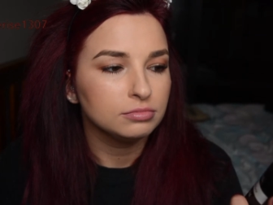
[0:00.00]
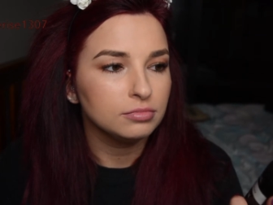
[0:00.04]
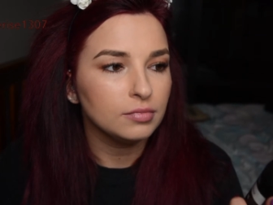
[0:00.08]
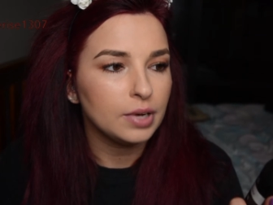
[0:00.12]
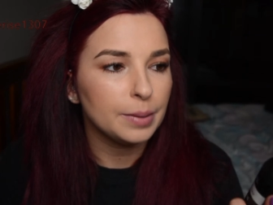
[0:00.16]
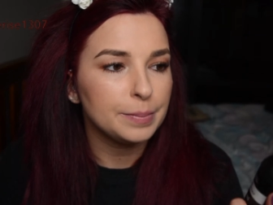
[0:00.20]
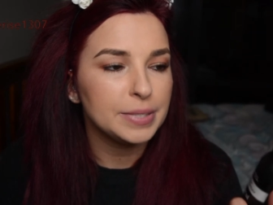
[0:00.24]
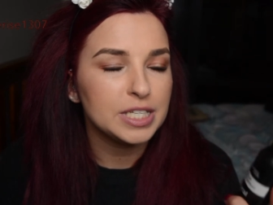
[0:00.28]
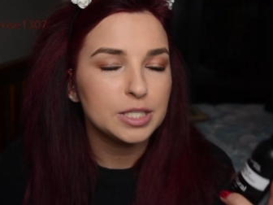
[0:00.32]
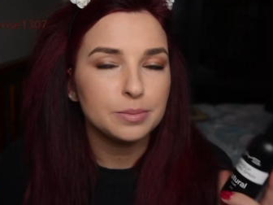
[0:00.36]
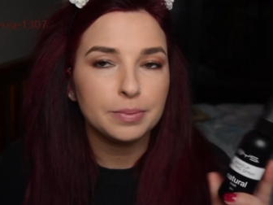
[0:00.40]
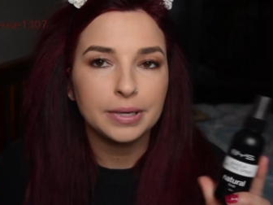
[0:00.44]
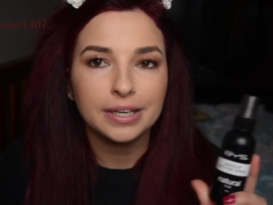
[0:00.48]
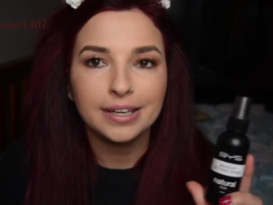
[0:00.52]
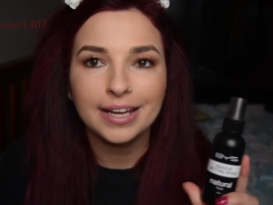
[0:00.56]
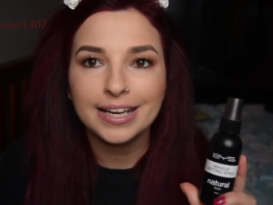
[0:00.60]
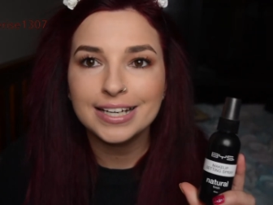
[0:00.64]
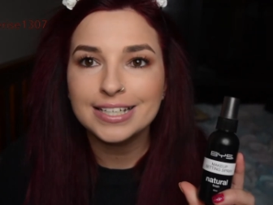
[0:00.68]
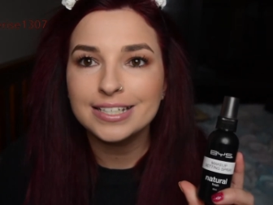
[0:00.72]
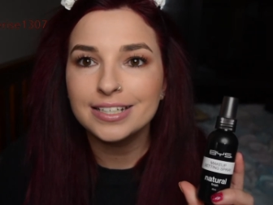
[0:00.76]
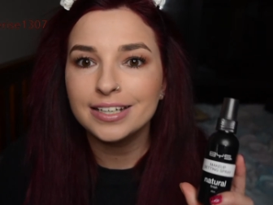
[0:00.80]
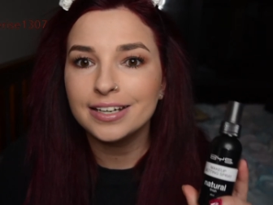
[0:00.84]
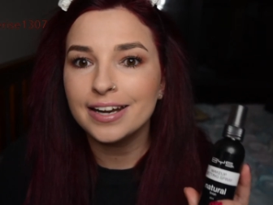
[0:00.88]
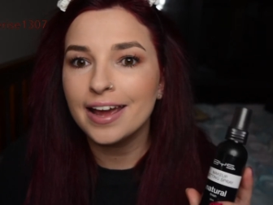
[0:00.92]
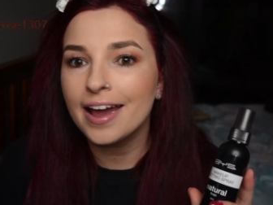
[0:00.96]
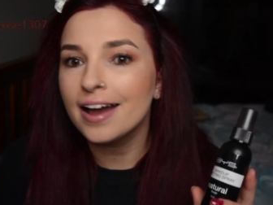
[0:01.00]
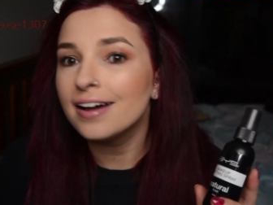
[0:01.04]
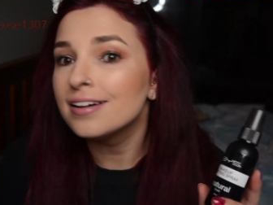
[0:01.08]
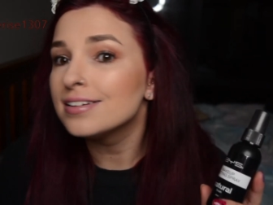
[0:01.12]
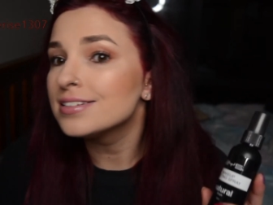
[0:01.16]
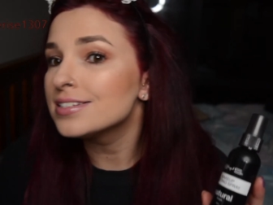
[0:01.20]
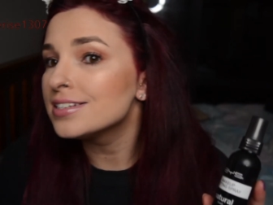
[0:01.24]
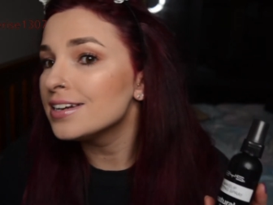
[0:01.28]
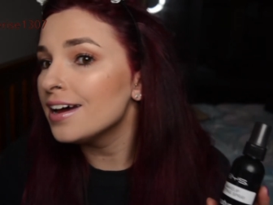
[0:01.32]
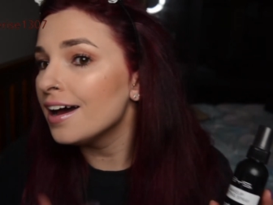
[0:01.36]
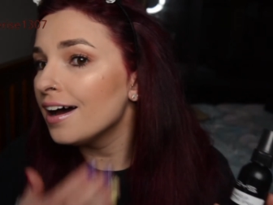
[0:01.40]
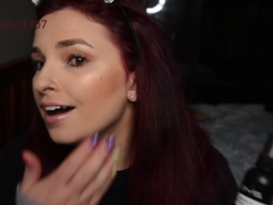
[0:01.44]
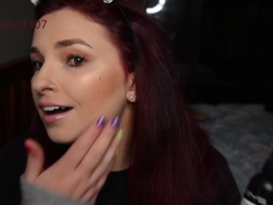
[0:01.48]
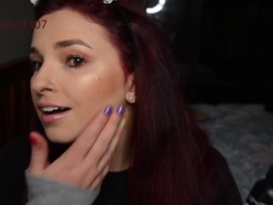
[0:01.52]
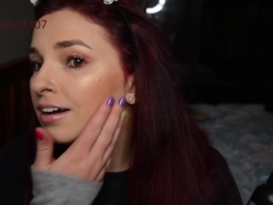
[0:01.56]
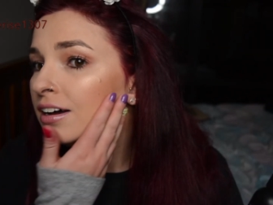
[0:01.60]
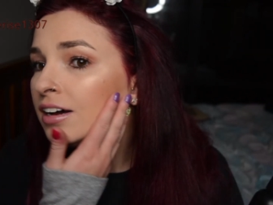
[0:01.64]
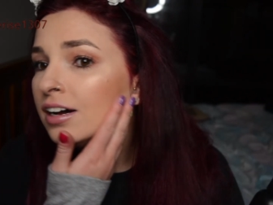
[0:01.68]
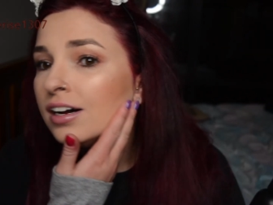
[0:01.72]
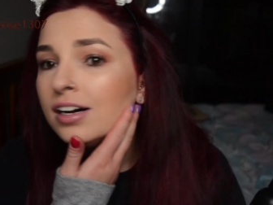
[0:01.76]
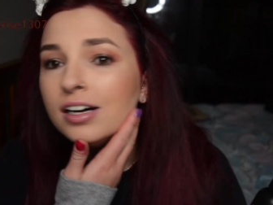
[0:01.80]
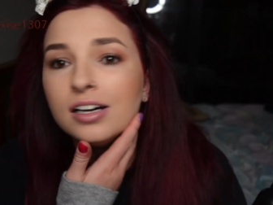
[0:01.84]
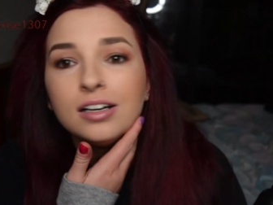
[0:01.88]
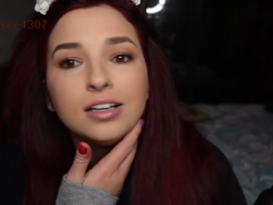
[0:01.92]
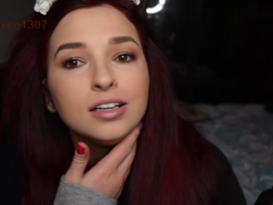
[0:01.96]
I mean, it's been like ten hours now.
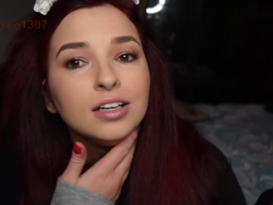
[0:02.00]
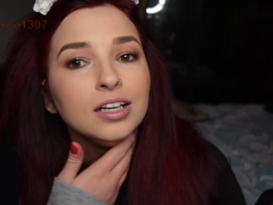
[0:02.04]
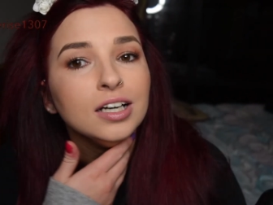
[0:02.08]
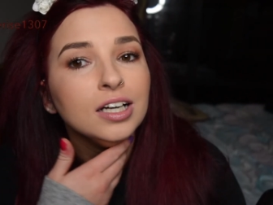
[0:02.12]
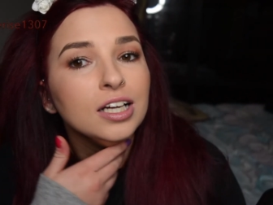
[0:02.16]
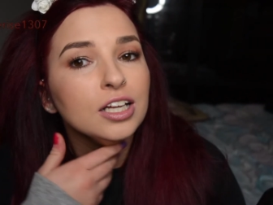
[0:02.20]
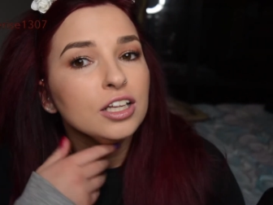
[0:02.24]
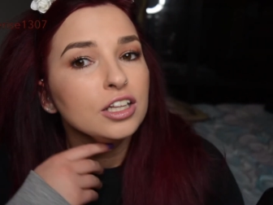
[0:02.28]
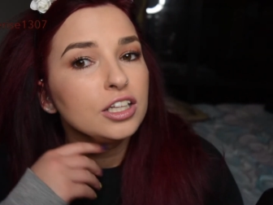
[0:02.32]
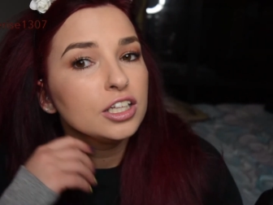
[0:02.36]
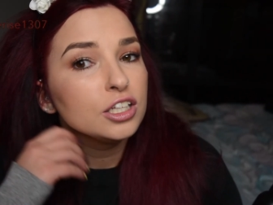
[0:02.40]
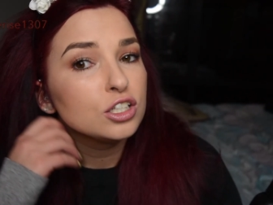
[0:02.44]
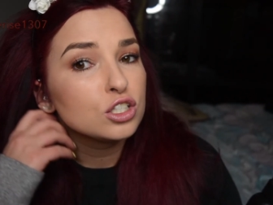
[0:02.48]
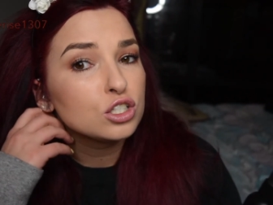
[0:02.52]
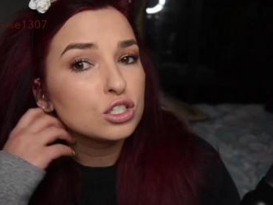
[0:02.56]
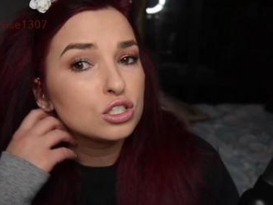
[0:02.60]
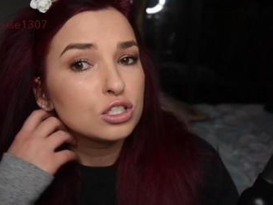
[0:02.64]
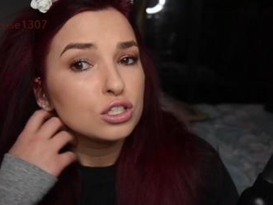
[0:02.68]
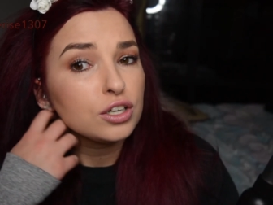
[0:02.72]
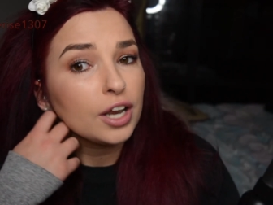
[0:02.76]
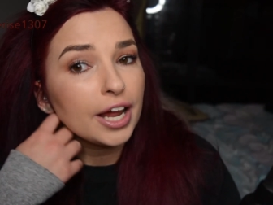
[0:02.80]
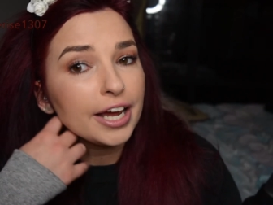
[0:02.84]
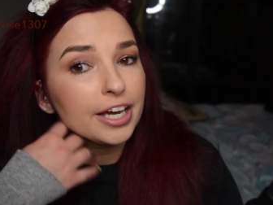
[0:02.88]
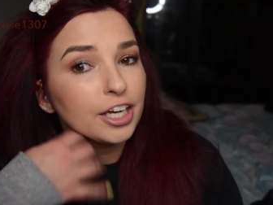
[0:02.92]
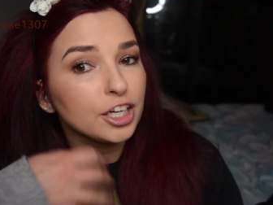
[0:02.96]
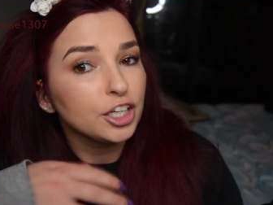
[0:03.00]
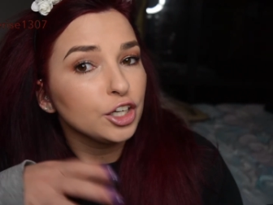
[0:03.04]
There's like,